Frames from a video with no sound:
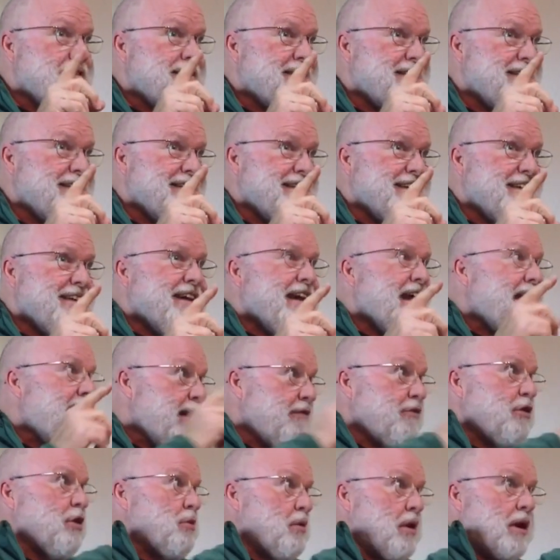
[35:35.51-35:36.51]
Right?
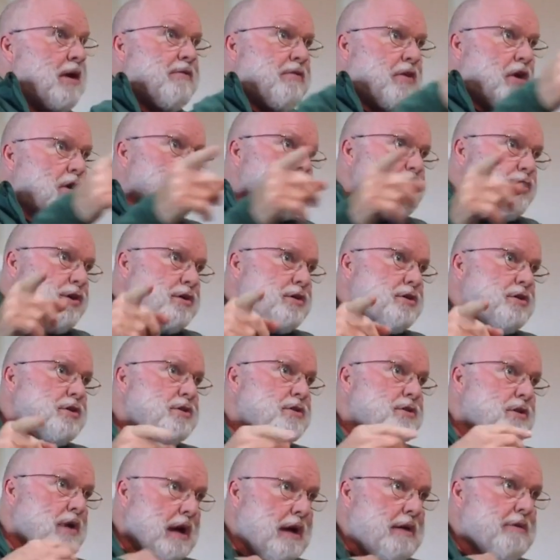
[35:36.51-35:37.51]
Every one of our
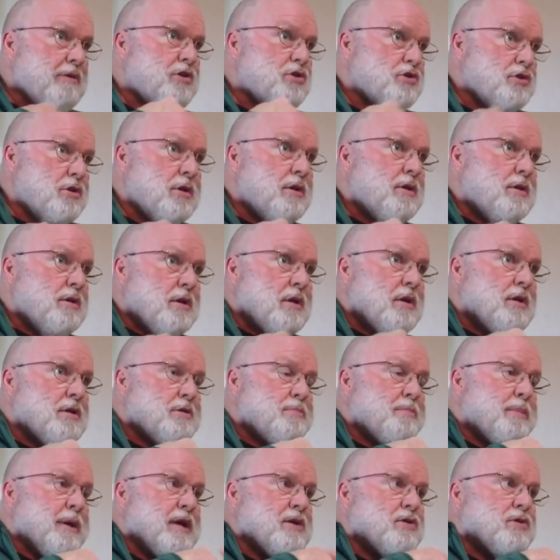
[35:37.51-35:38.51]
churches, ours
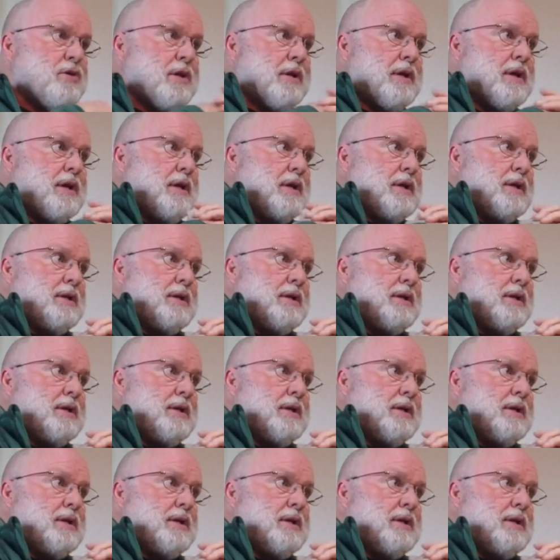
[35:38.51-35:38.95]
especially,